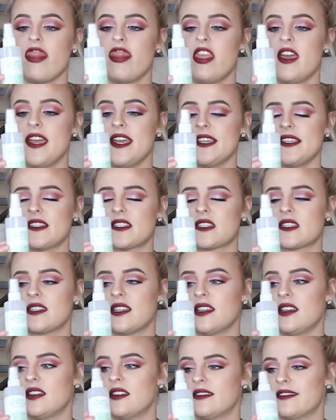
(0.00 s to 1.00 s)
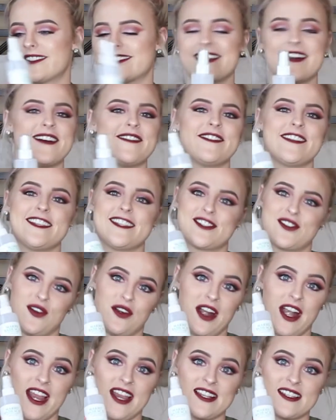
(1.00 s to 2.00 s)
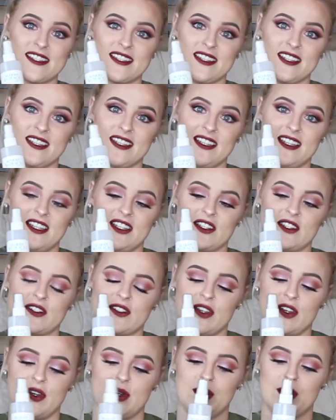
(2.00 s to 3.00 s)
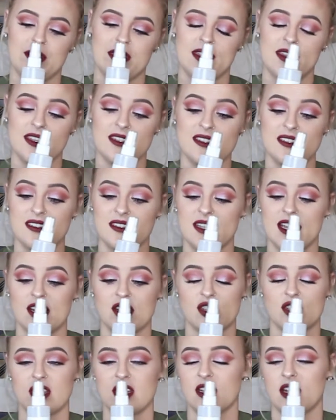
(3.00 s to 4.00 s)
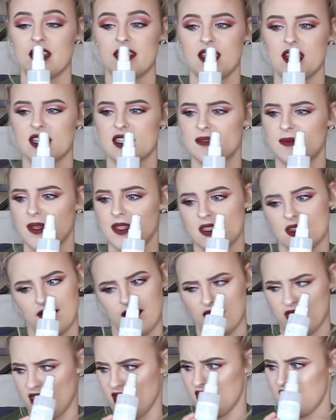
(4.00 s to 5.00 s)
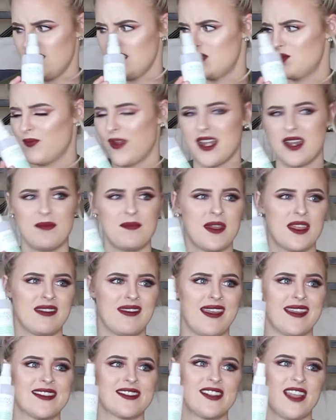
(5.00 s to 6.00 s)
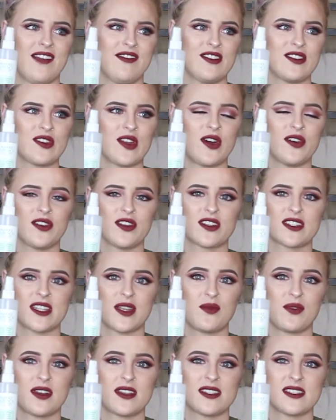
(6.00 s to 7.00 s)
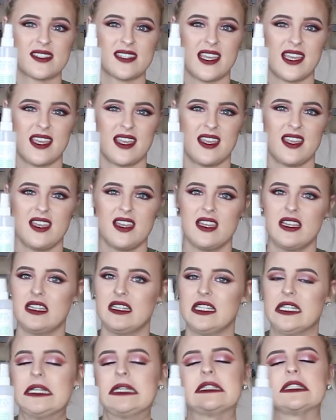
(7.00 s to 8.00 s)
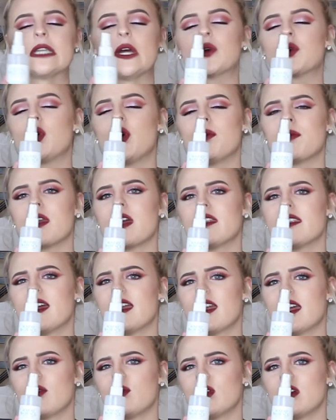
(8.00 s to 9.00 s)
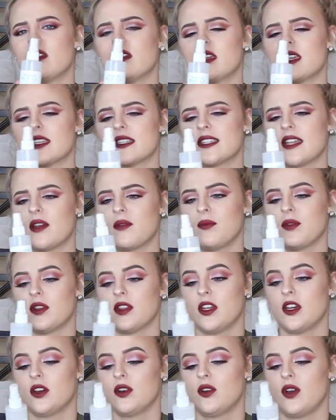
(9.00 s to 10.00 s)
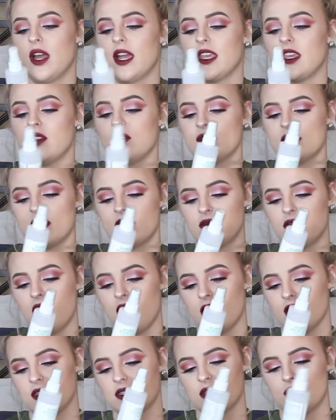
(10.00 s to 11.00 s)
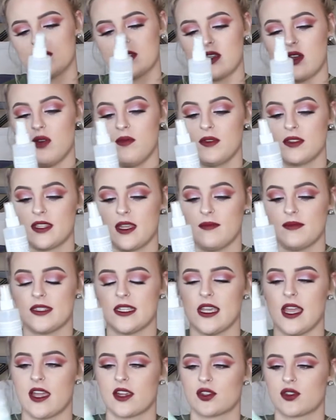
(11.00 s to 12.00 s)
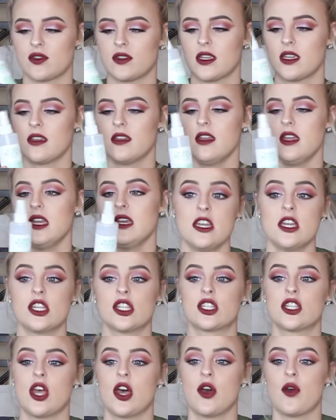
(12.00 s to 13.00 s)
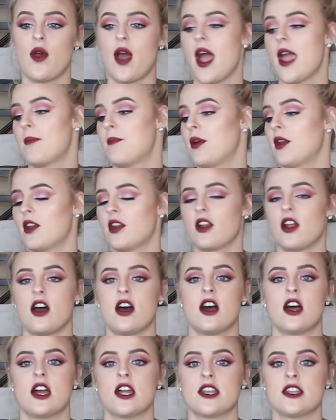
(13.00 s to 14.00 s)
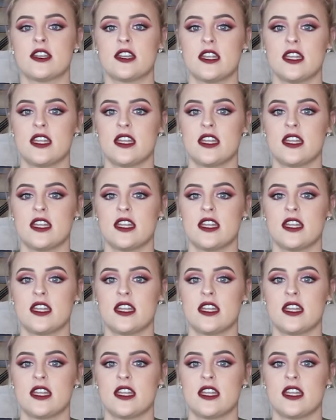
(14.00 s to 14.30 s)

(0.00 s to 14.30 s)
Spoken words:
This stuff is great. So this is actually not that expensive. I think this might have been like $7, I want to say. Don't quote me on that. I will link it down below. I use it a lot, so it's almost empty actually. So I put it on